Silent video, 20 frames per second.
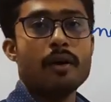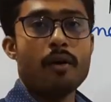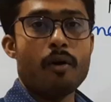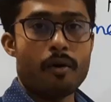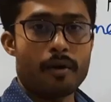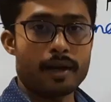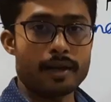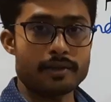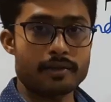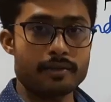
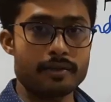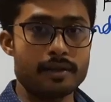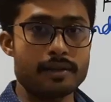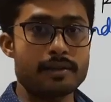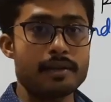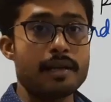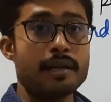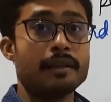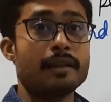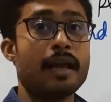okay
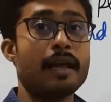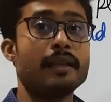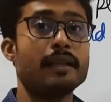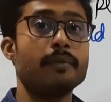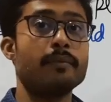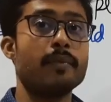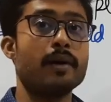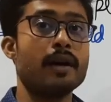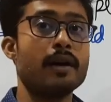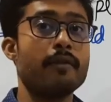students, then
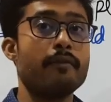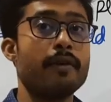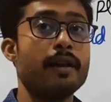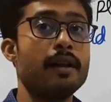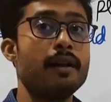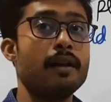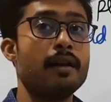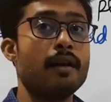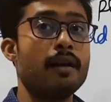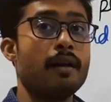the bird
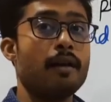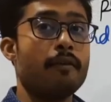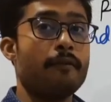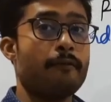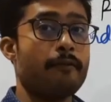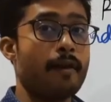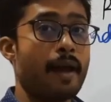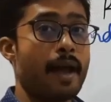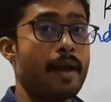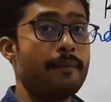will
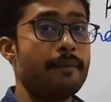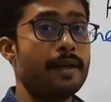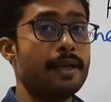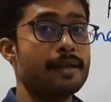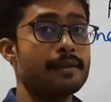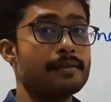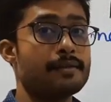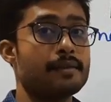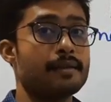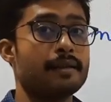fly,
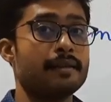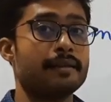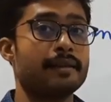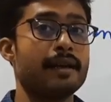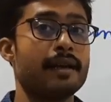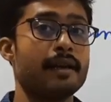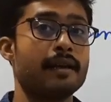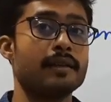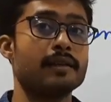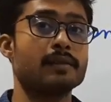means
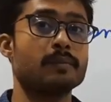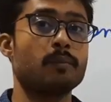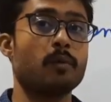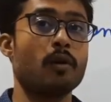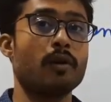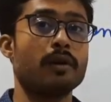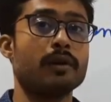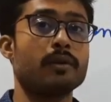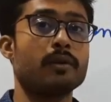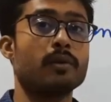they
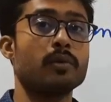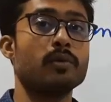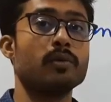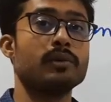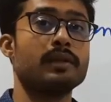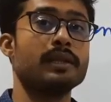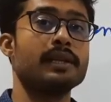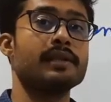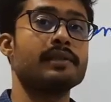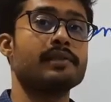respond
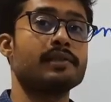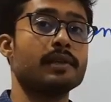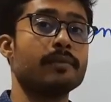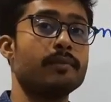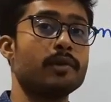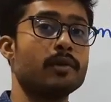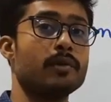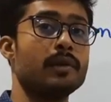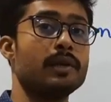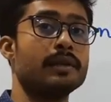to the
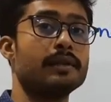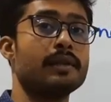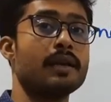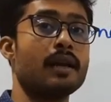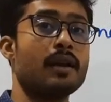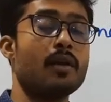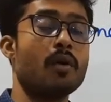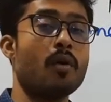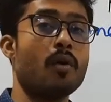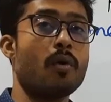stimuli.
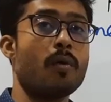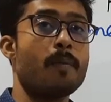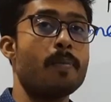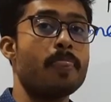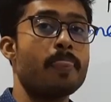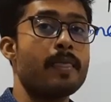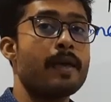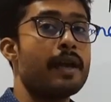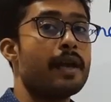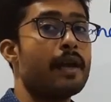They
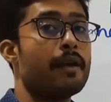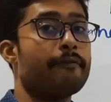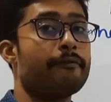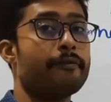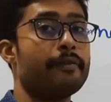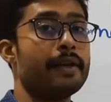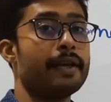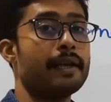know if